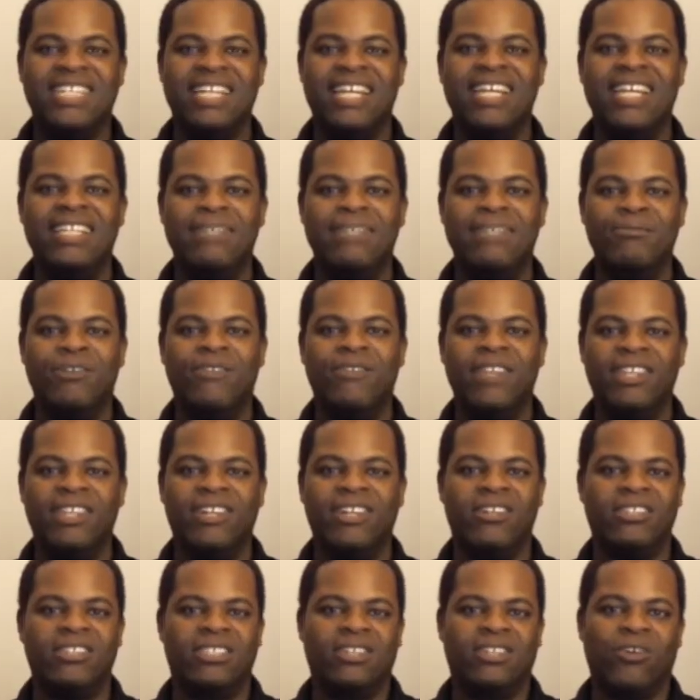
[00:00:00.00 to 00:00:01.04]
in the movie,
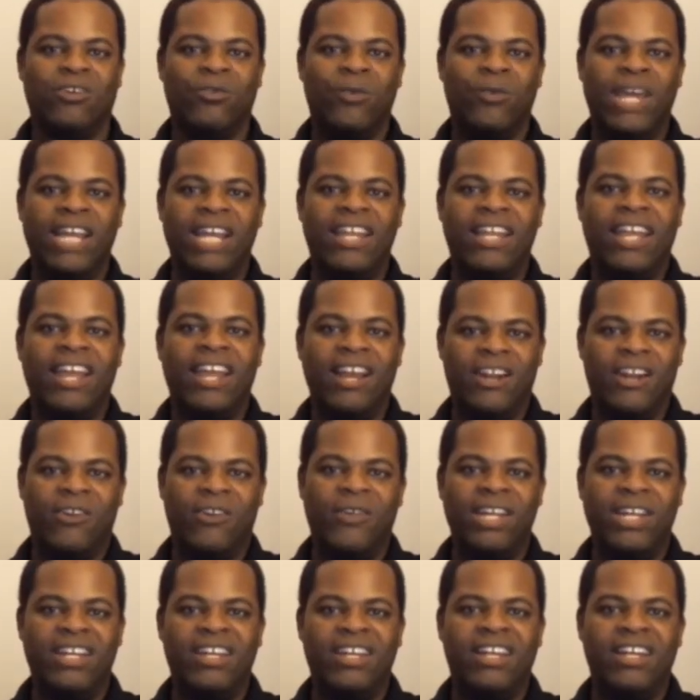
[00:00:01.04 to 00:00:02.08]
there is the red
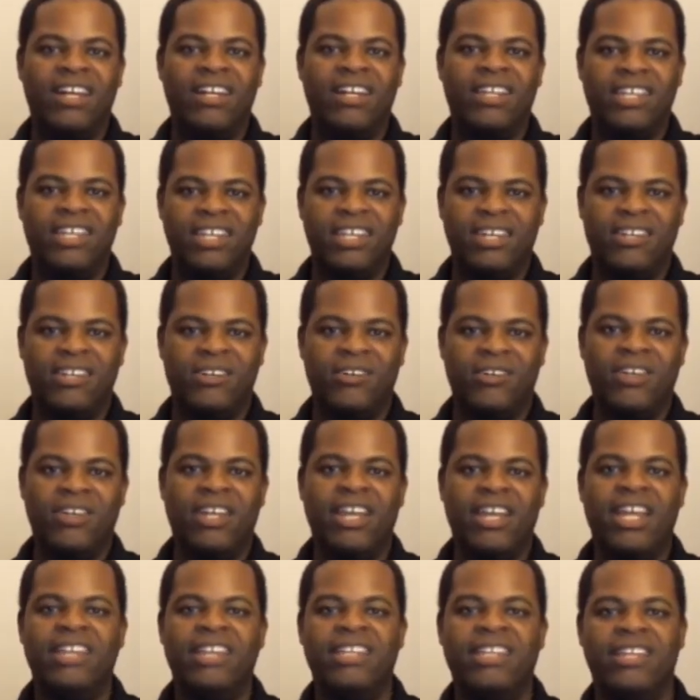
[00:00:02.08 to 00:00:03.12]
herring killer,
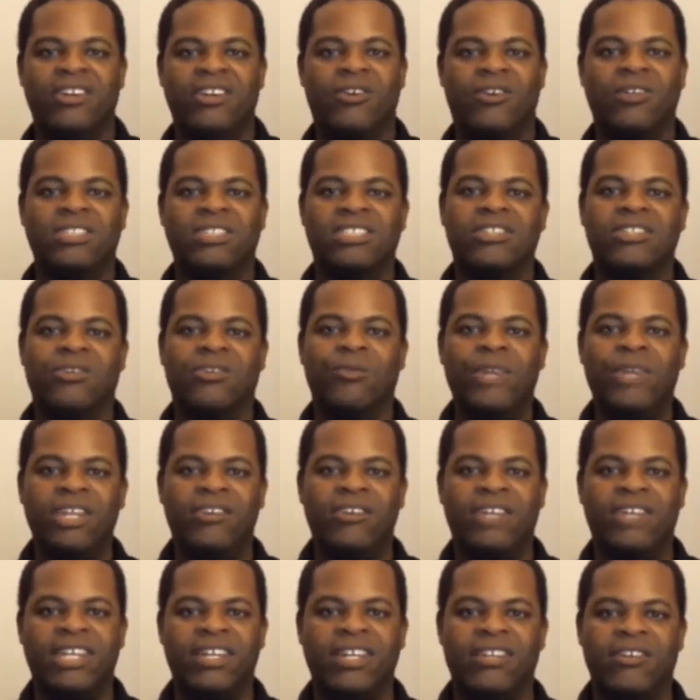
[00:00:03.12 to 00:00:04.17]
and then, of course, the
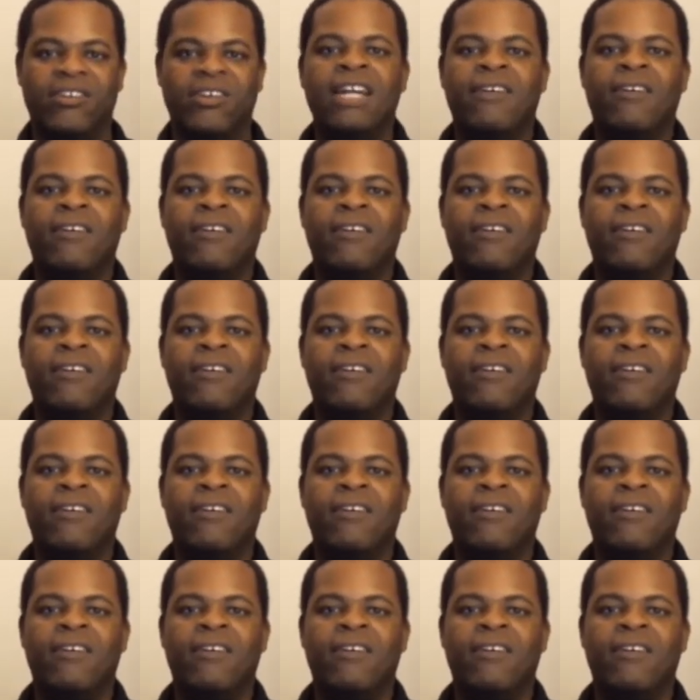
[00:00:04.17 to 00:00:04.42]
real killer.